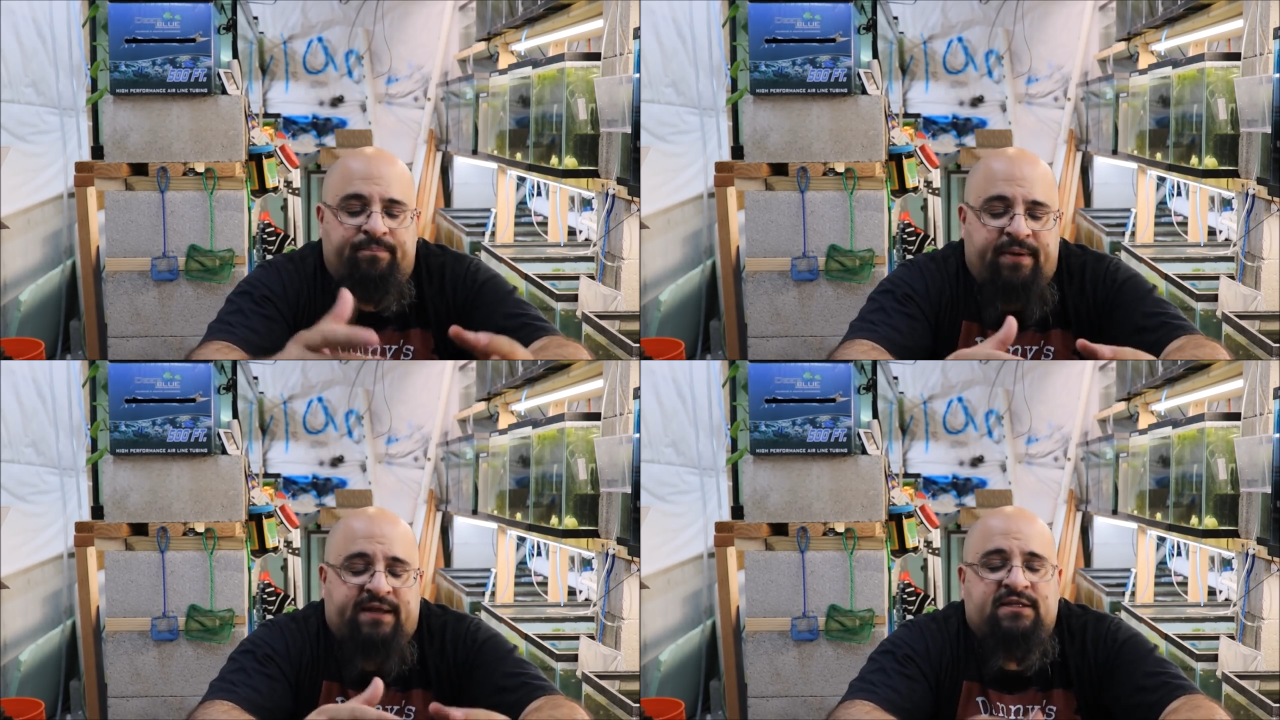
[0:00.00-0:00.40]

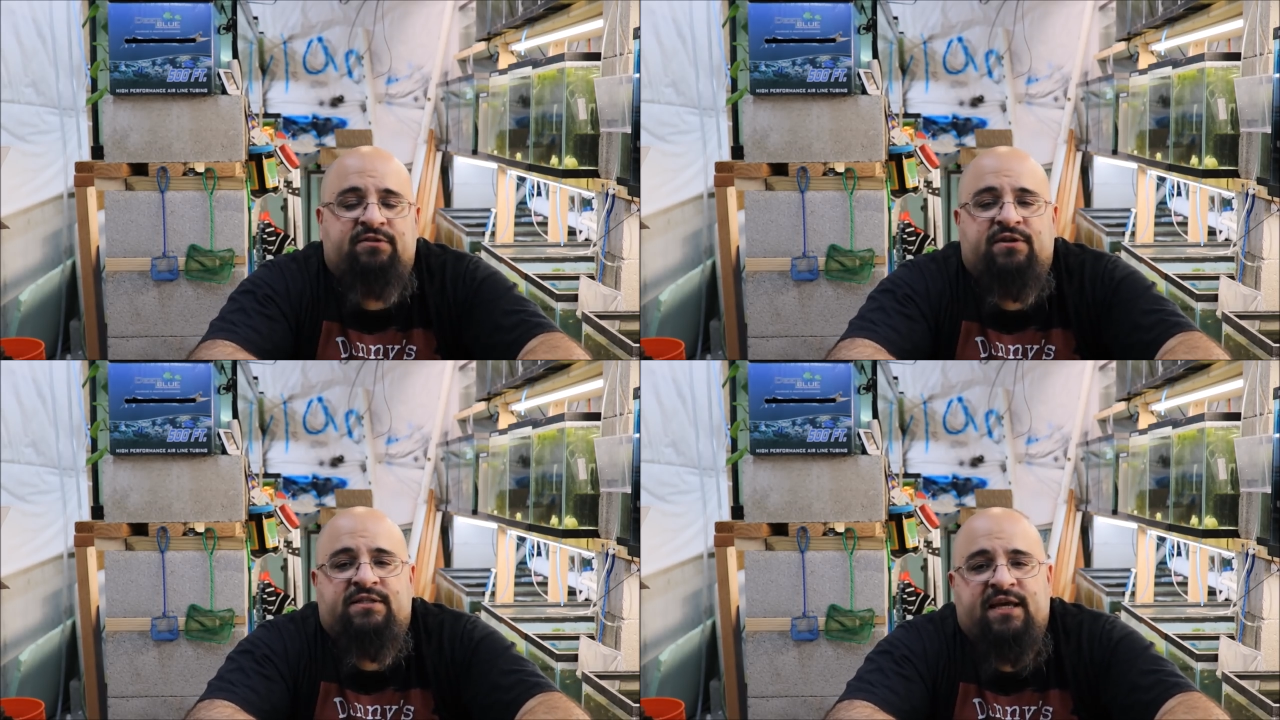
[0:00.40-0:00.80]

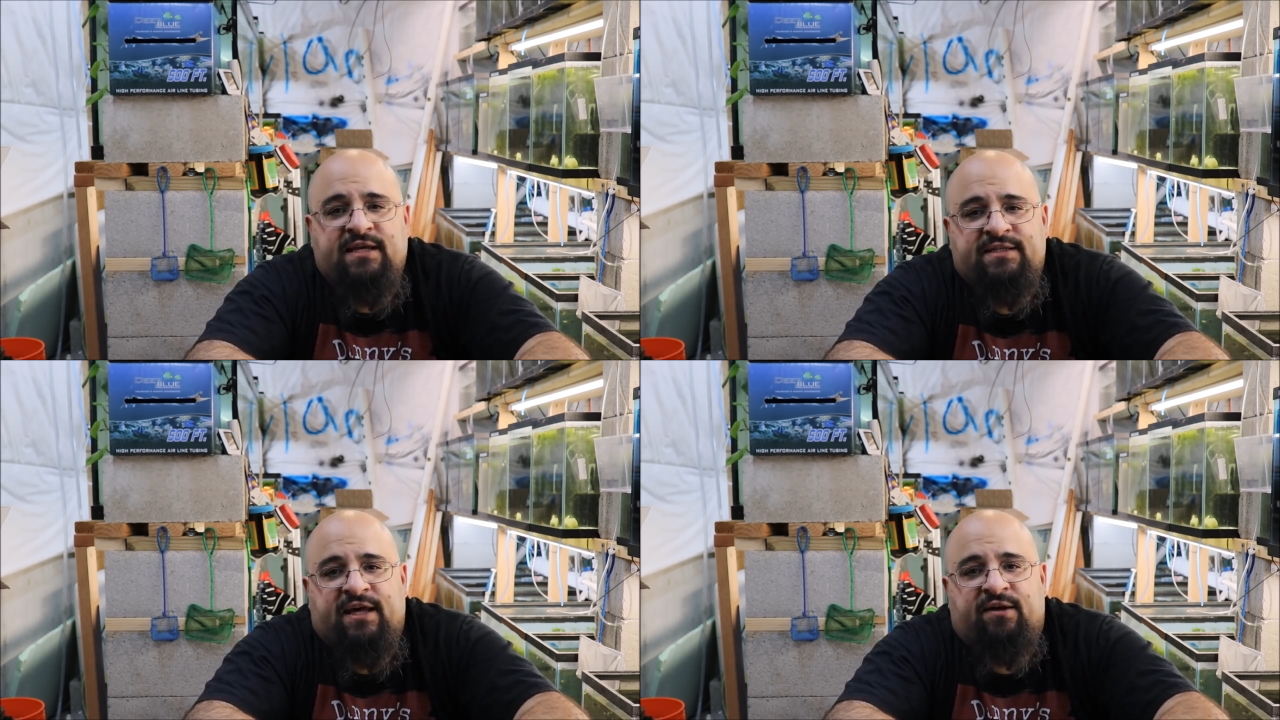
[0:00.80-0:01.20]
Bacteria
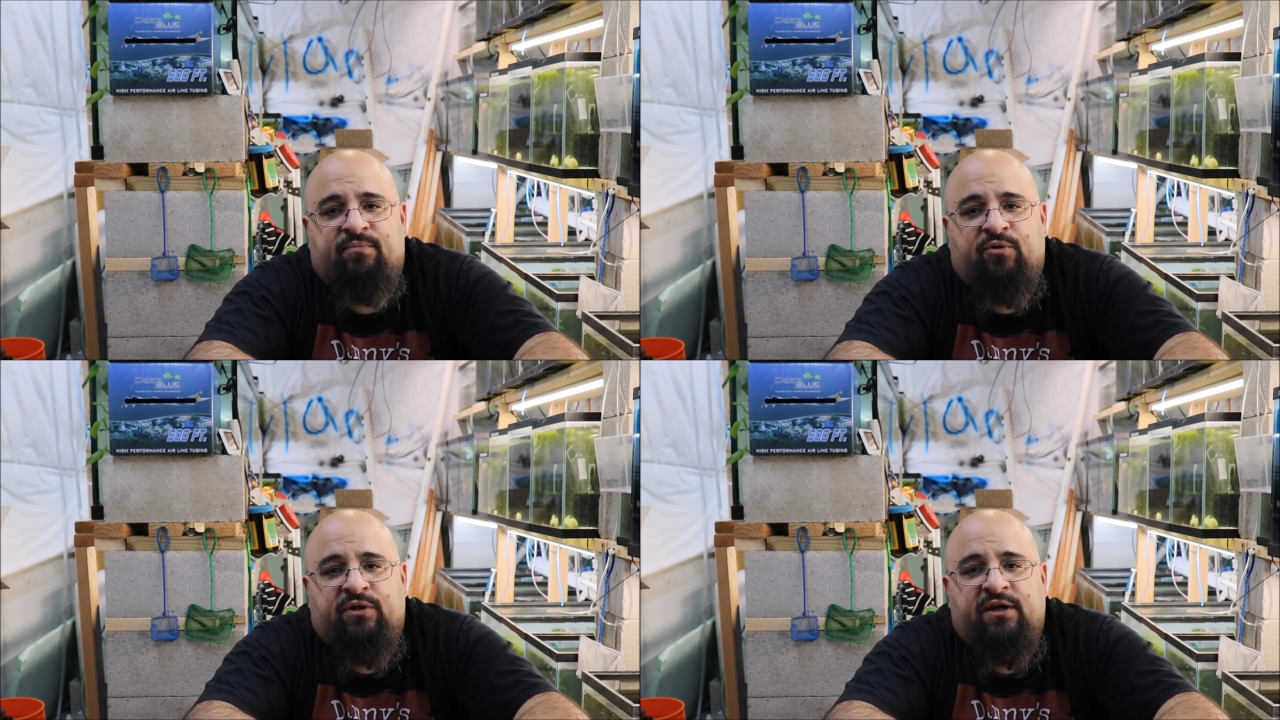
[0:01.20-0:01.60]
takes that
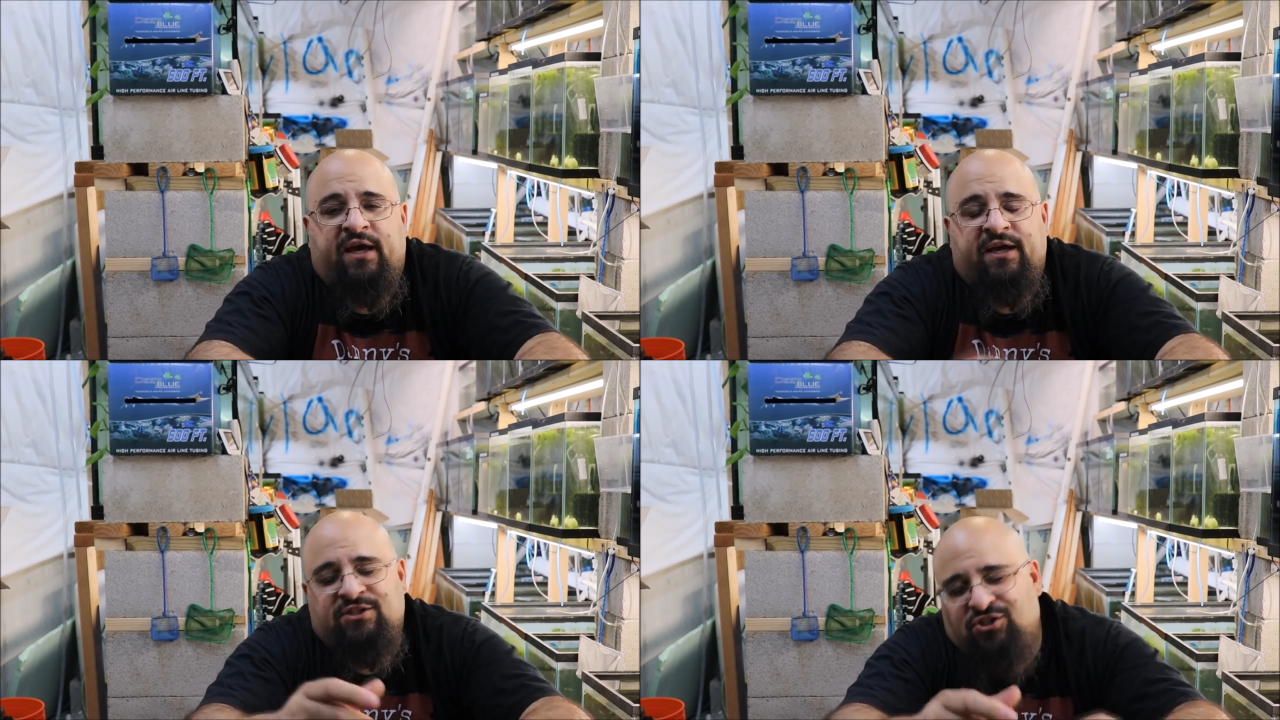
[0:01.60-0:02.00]

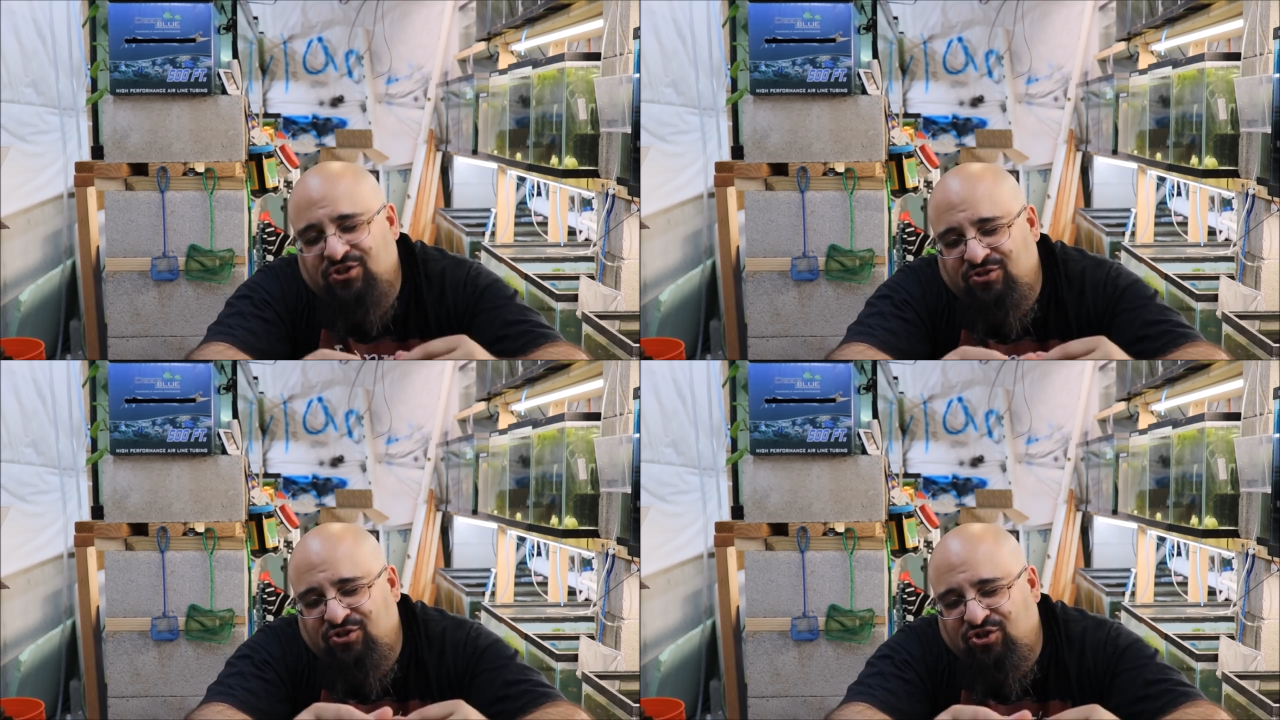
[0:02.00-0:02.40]
ammonia and
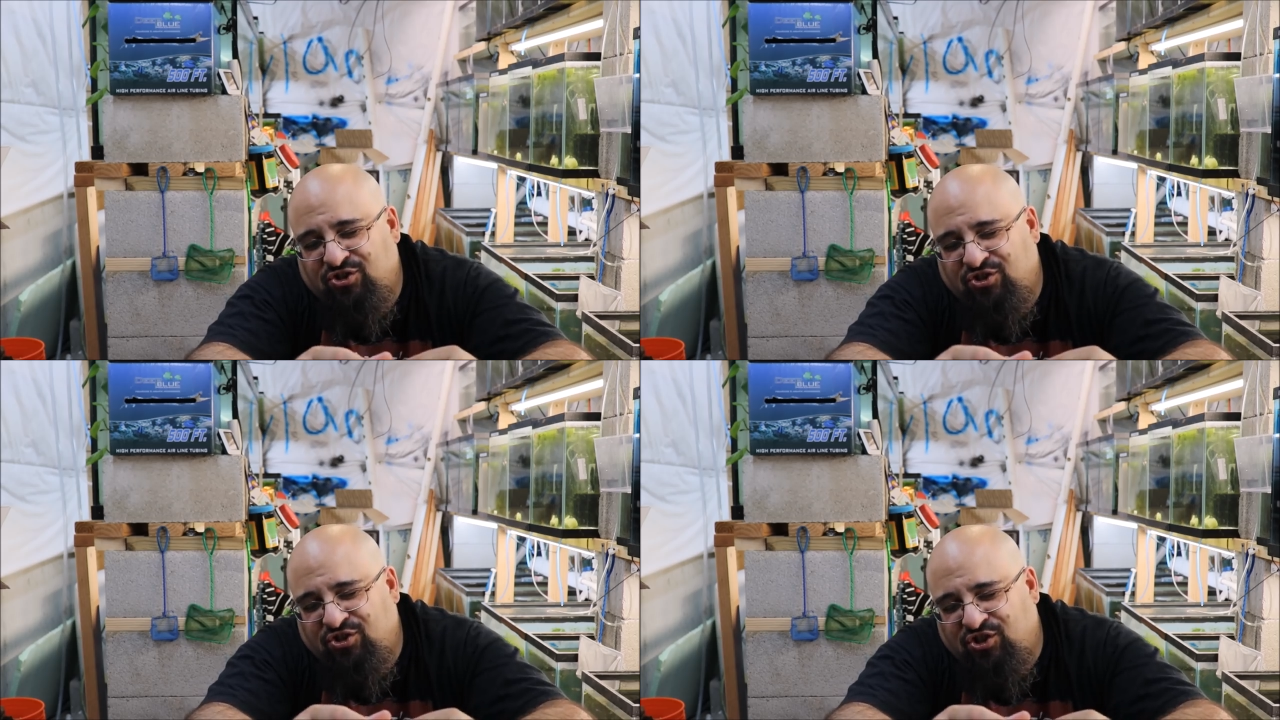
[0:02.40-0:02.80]

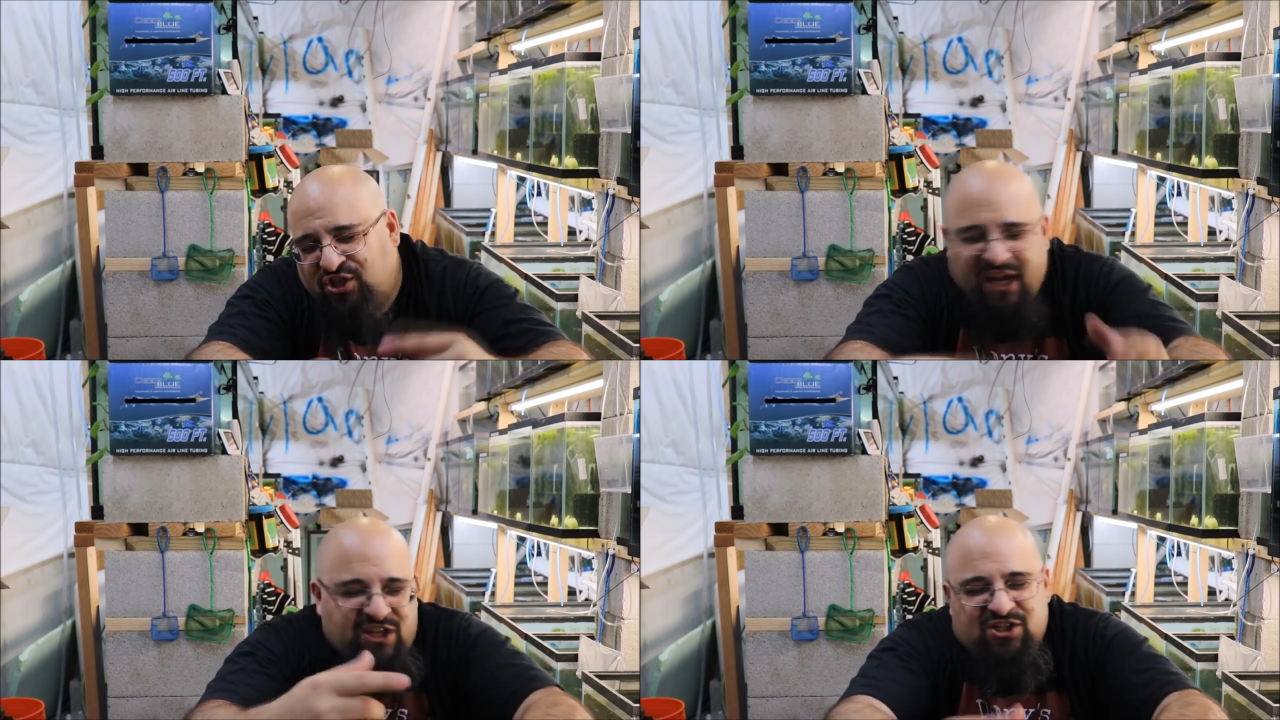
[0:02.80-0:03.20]

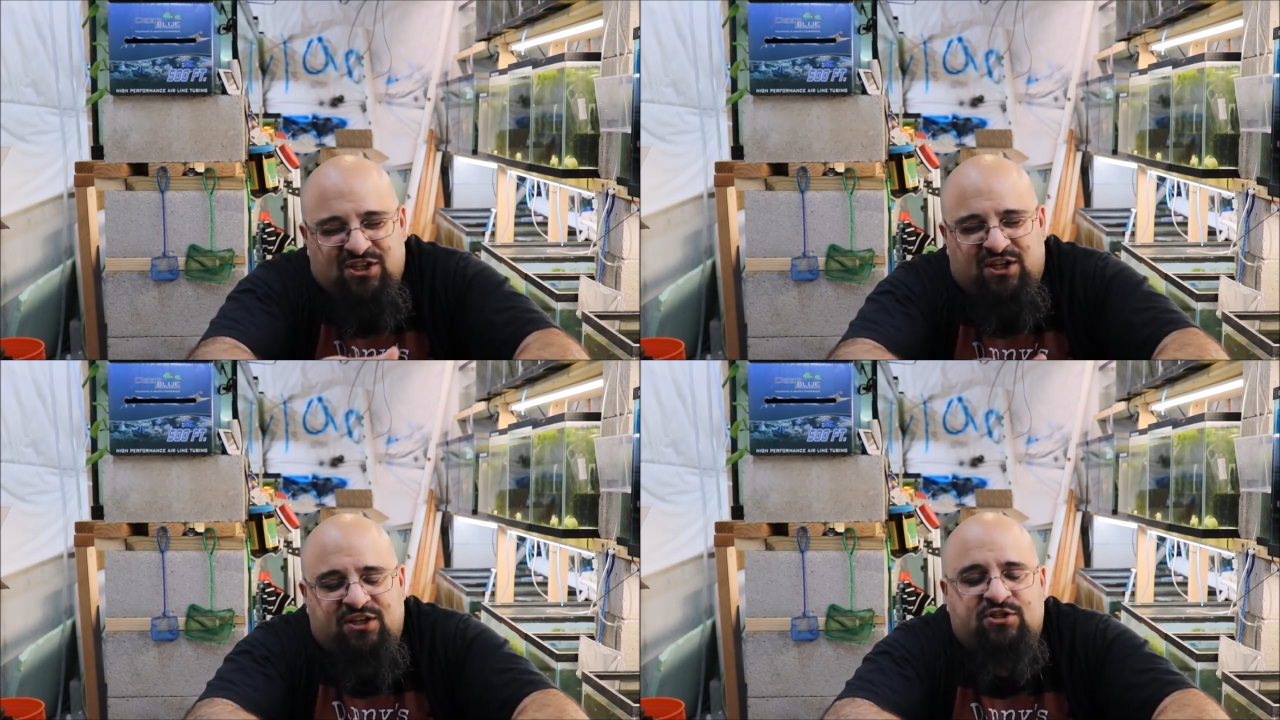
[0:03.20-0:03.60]

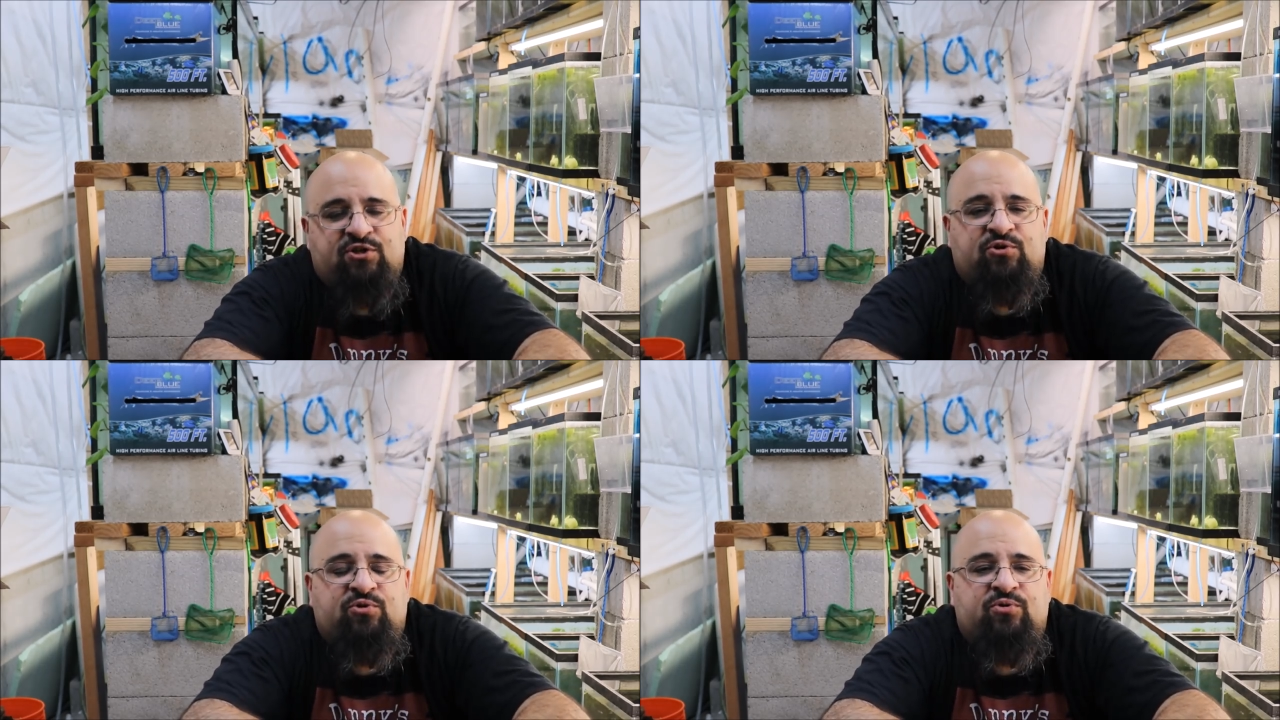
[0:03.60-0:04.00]
changes it
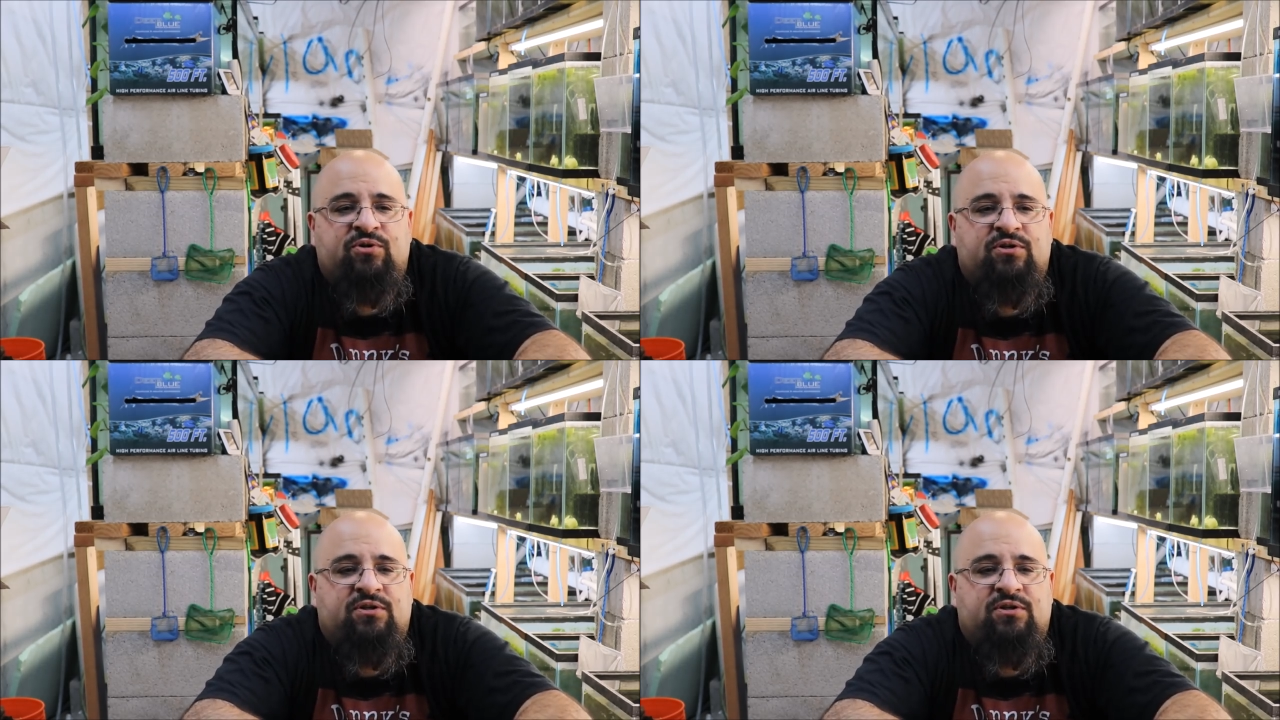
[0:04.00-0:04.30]
to